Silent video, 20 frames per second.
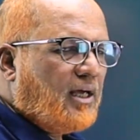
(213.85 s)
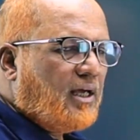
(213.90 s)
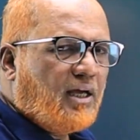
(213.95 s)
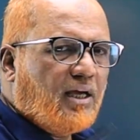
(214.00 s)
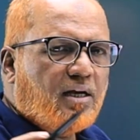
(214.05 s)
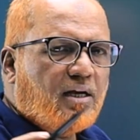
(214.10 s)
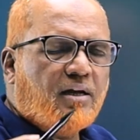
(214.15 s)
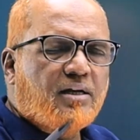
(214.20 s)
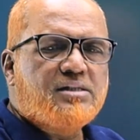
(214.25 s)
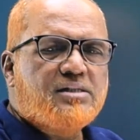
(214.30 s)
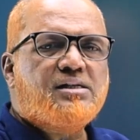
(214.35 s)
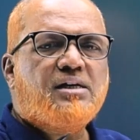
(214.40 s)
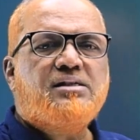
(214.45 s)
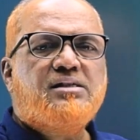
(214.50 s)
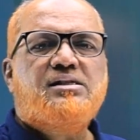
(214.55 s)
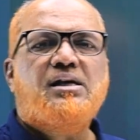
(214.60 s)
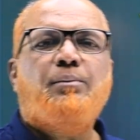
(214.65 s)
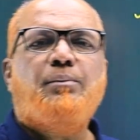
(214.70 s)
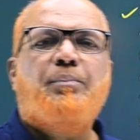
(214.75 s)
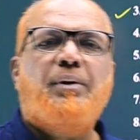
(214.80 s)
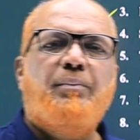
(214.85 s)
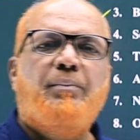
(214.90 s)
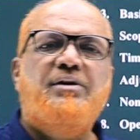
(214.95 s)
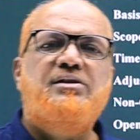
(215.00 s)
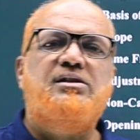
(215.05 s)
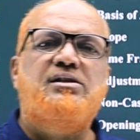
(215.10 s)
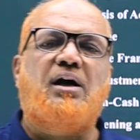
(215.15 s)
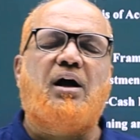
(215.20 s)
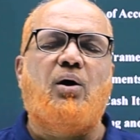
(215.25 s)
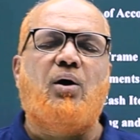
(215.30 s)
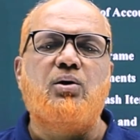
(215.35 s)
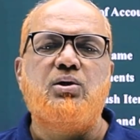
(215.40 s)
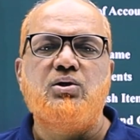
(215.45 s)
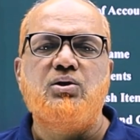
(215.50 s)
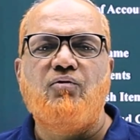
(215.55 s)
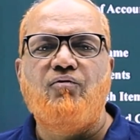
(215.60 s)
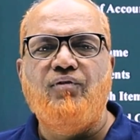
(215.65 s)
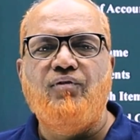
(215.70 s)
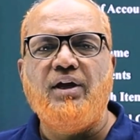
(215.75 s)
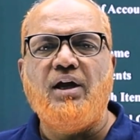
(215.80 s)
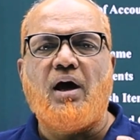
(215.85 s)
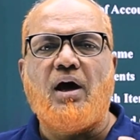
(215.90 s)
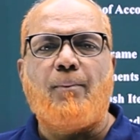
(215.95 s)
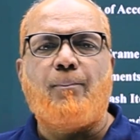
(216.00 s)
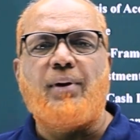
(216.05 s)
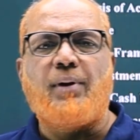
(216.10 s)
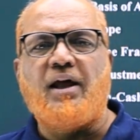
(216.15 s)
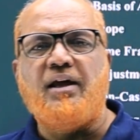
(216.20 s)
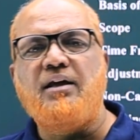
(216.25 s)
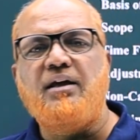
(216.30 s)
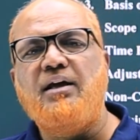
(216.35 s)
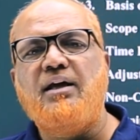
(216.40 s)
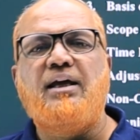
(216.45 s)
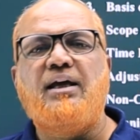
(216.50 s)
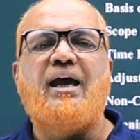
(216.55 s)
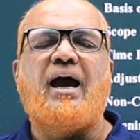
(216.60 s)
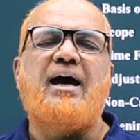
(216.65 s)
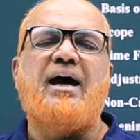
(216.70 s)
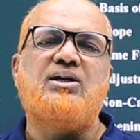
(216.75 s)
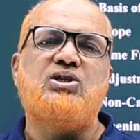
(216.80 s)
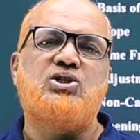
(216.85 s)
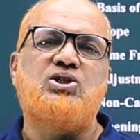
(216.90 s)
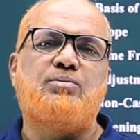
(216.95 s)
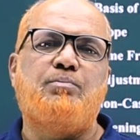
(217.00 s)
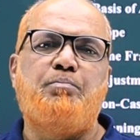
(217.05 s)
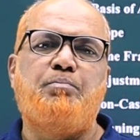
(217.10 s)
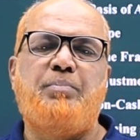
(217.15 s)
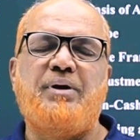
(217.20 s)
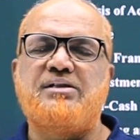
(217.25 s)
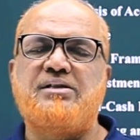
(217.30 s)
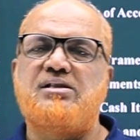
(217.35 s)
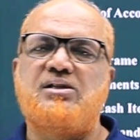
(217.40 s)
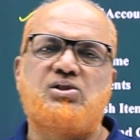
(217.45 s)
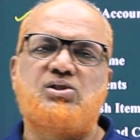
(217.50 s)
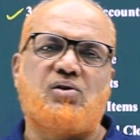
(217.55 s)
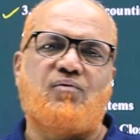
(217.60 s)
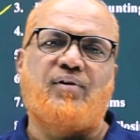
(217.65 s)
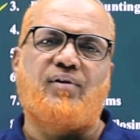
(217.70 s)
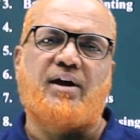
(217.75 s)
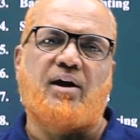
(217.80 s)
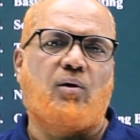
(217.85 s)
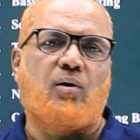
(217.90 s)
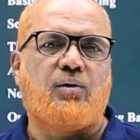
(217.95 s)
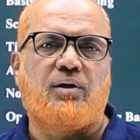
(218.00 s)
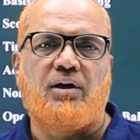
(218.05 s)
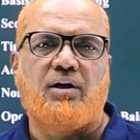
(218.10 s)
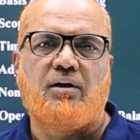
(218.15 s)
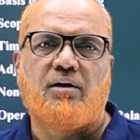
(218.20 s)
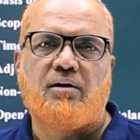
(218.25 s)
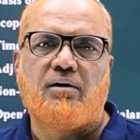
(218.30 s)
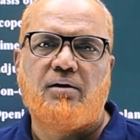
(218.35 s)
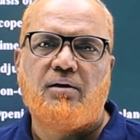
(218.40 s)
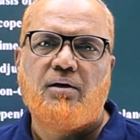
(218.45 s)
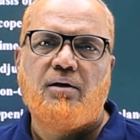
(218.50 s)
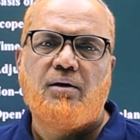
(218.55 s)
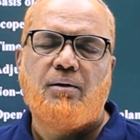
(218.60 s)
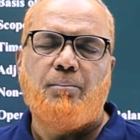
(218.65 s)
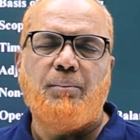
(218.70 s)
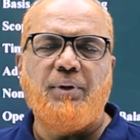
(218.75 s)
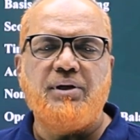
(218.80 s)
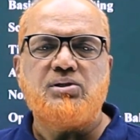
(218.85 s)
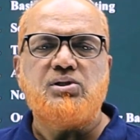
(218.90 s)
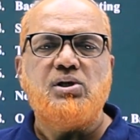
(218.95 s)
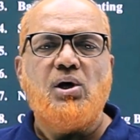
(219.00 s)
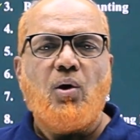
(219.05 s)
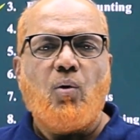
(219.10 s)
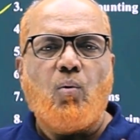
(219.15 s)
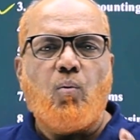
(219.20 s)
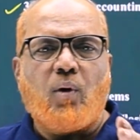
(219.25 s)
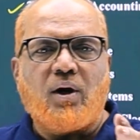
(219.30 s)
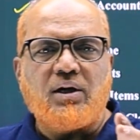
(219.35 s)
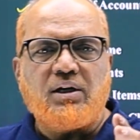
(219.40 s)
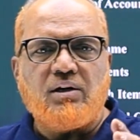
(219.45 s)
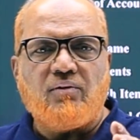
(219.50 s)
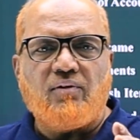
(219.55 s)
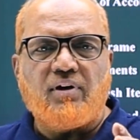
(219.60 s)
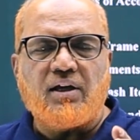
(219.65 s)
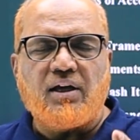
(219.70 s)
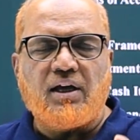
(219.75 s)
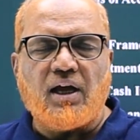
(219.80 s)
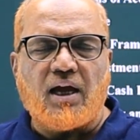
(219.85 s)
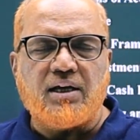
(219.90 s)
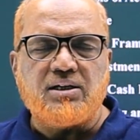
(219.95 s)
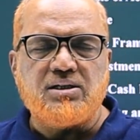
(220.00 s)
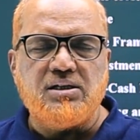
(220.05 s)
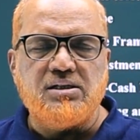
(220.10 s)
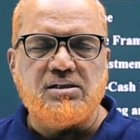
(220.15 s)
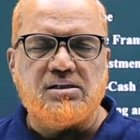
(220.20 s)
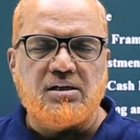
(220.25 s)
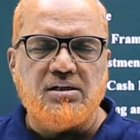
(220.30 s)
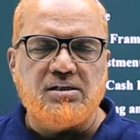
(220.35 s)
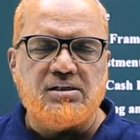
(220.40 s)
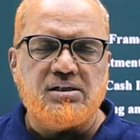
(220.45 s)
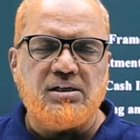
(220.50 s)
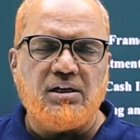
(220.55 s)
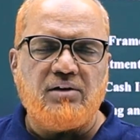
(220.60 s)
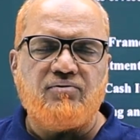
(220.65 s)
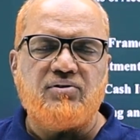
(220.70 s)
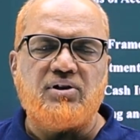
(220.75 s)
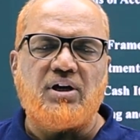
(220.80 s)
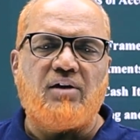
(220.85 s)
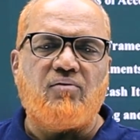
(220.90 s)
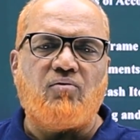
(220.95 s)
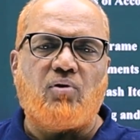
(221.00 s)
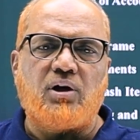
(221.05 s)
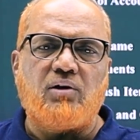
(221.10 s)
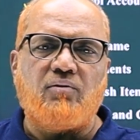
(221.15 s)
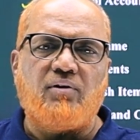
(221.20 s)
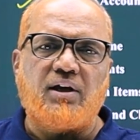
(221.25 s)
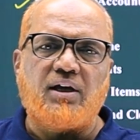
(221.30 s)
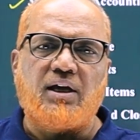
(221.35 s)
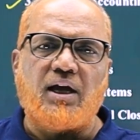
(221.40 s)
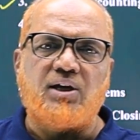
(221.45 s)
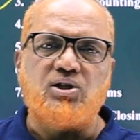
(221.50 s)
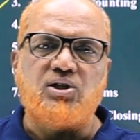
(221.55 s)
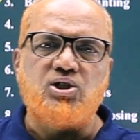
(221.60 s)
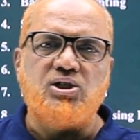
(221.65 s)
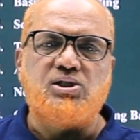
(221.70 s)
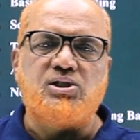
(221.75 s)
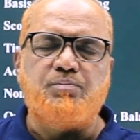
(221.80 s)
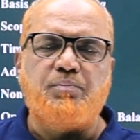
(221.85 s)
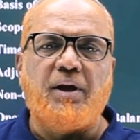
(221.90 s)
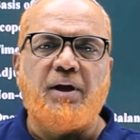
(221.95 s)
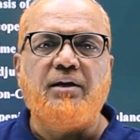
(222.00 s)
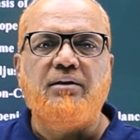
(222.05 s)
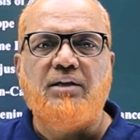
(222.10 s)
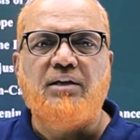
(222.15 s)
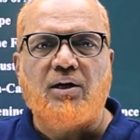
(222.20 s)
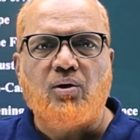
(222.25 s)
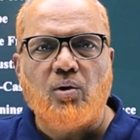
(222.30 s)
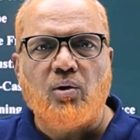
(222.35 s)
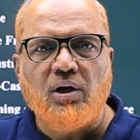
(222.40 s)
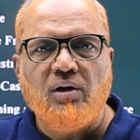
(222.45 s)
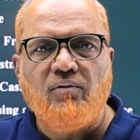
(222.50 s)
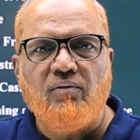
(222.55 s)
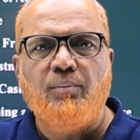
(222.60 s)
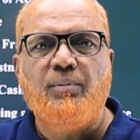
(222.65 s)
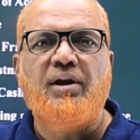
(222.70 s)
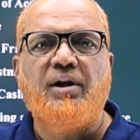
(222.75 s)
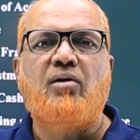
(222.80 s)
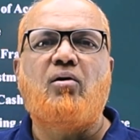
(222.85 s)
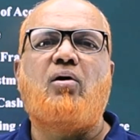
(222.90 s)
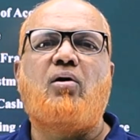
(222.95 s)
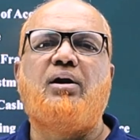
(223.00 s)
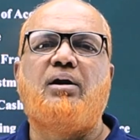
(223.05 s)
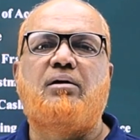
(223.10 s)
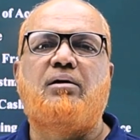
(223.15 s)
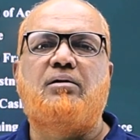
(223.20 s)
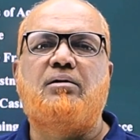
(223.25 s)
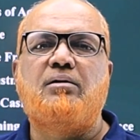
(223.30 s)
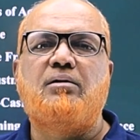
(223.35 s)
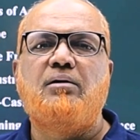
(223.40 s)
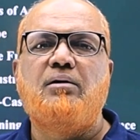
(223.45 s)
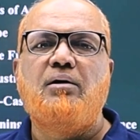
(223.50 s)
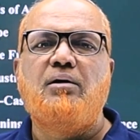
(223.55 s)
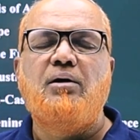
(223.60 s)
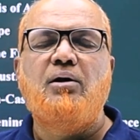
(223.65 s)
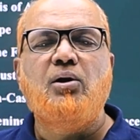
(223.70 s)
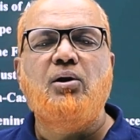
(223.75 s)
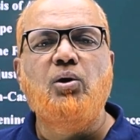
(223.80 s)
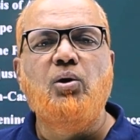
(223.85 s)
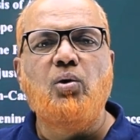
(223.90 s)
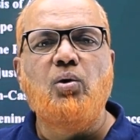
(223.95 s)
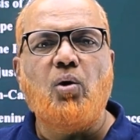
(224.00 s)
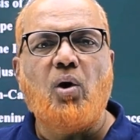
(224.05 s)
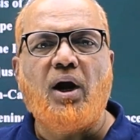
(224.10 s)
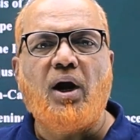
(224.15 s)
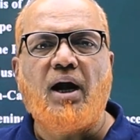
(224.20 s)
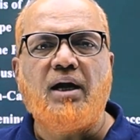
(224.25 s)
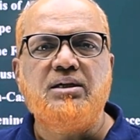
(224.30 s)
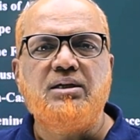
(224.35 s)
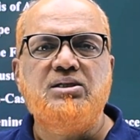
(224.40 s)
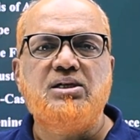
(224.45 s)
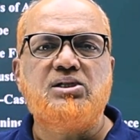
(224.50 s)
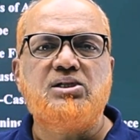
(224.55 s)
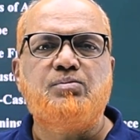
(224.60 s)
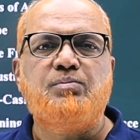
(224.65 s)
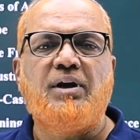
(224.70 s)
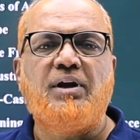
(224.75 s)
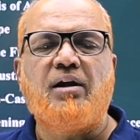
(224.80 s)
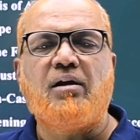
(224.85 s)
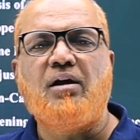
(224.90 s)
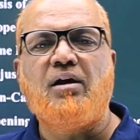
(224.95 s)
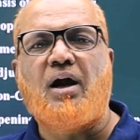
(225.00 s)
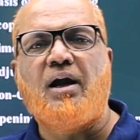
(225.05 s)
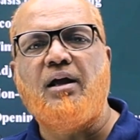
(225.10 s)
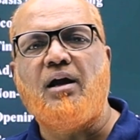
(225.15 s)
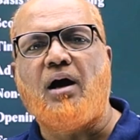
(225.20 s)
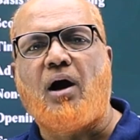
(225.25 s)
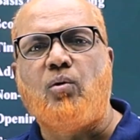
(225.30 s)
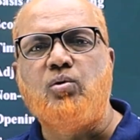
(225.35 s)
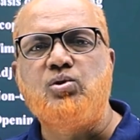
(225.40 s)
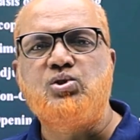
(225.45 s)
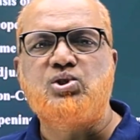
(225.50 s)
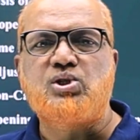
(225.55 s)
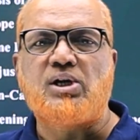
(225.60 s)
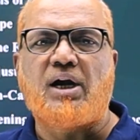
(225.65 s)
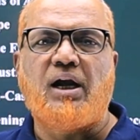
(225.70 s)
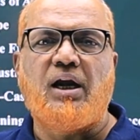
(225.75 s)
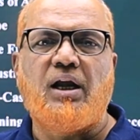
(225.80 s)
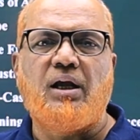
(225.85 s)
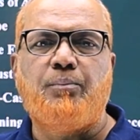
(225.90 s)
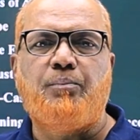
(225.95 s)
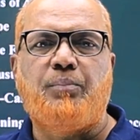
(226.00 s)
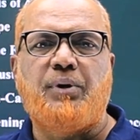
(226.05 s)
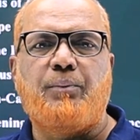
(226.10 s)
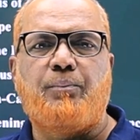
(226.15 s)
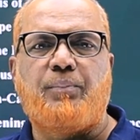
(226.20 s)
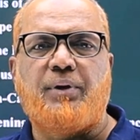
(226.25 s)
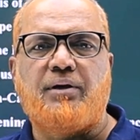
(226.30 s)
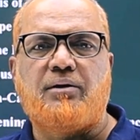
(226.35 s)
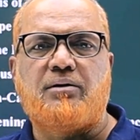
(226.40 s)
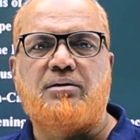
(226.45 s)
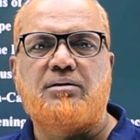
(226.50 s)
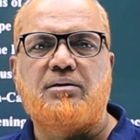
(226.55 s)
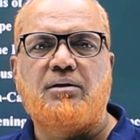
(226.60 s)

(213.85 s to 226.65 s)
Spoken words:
In receipts and payments account, we apply cash basis of accounting. Means whatever cash is received and whatever cash is paid, that only will be recorded. No adjustment regarding outstanding prepaid.